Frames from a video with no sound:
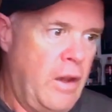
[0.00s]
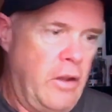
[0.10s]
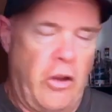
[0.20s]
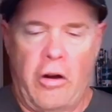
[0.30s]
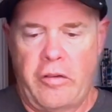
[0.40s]

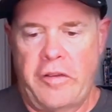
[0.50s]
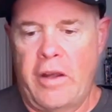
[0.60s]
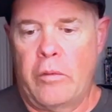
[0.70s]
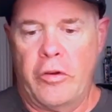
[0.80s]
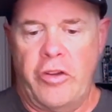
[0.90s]
yard
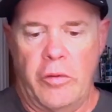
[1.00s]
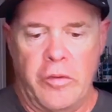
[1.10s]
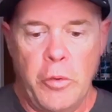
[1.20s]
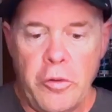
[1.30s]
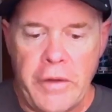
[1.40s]
sale when she
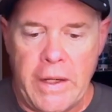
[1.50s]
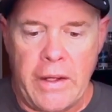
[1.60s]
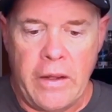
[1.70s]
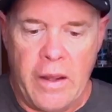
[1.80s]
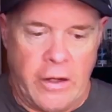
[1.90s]
was
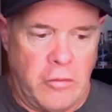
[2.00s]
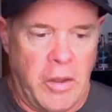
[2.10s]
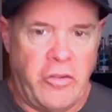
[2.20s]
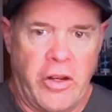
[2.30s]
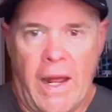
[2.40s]
moving and you
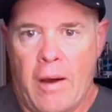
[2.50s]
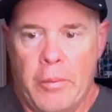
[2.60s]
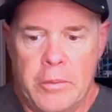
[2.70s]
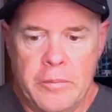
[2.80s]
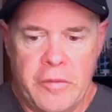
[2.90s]
mentioned
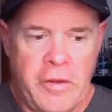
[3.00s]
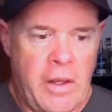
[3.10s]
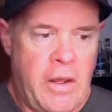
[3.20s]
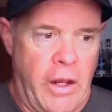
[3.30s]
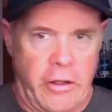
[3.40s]
albums
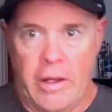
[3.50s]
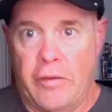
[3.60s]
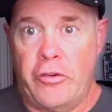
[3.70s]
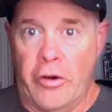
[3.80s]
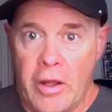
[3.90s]
and you
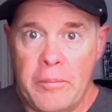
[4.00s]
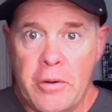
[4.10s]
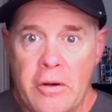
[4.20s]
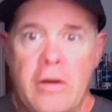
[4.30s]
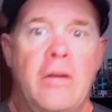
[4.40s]
left your
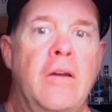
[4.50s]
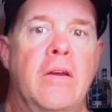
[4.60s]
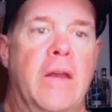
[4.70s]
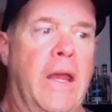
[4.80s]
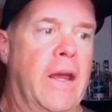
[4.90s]
number.
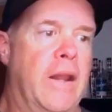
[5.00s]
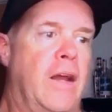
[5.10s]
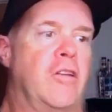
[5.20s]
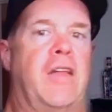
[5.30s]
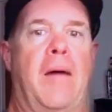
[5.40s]
And I
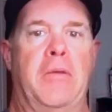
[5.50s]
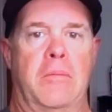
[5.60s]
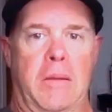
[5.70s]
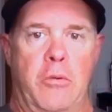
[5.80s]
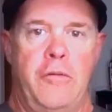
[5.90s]
just happen to
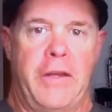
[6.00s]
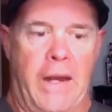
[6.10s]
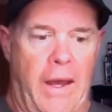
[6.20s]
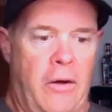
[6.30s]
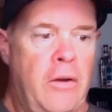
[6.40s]
be moving
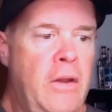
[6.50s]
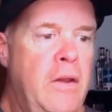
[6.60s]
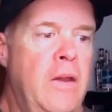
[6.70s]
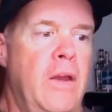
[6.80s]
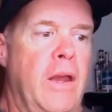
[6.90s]
now
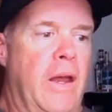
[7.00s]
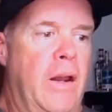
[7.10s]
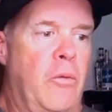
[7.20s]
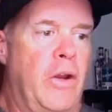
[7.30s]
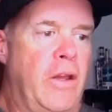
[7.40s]
and
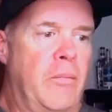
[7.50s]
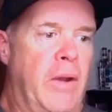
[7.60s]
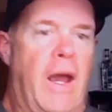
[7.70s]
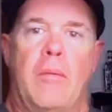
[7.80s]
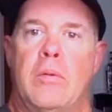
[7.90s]
I want to get
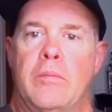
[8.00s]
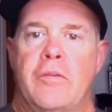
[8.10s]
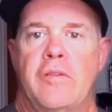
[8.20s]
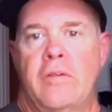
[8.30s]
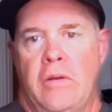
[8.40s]
my
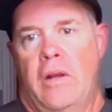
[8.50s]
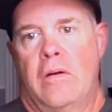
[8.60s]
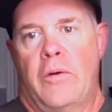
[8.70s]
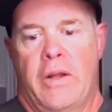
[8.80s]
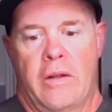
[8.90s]
albums, I
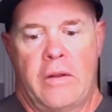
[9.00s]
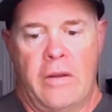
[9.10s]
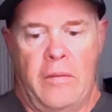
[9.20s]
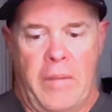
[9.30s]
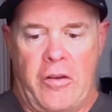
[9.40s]
want to
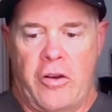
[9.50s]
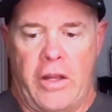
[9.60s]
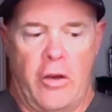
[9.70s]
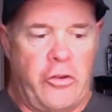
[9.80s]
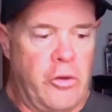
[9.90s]
make sure they
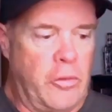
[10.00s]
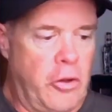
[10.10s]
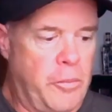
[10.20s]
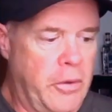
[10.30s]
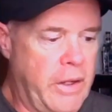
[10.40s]
go to a
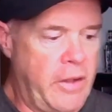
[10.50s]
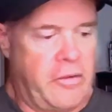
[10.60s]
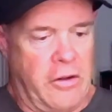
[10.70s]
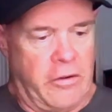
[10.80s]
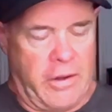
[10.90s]
good place,
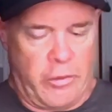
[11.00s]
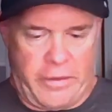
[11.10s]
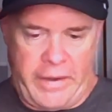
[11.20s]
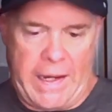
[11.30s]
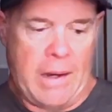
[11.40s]
get rid
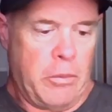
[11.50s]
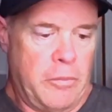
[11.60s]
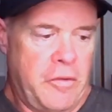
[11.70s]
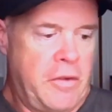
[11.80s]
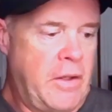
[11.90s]
of the
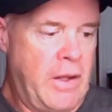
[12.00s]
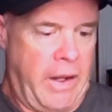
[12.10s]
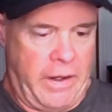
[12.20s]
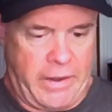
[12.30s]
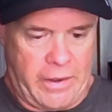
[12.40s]
albums.
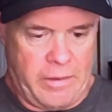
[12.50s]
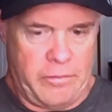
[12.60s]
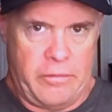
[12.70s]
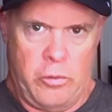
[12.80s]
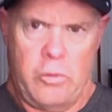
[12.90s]

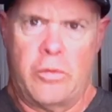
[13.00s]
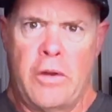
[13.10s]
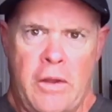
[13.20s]
And whew,